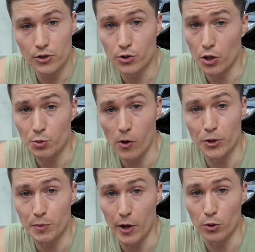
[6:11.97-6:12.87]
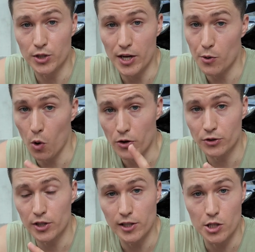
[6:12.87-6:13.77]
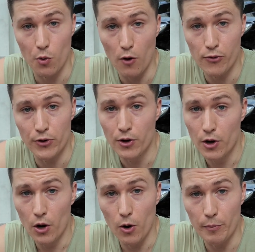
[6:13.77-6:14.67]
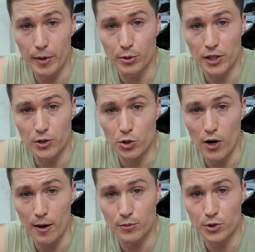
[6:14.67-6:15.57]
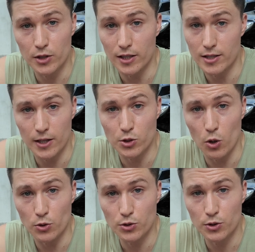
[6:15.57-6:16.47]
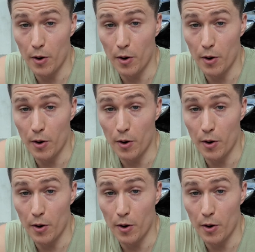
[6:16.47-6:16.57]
So it's one of those meals that you won't see too often on people's Instagrams and TikToks.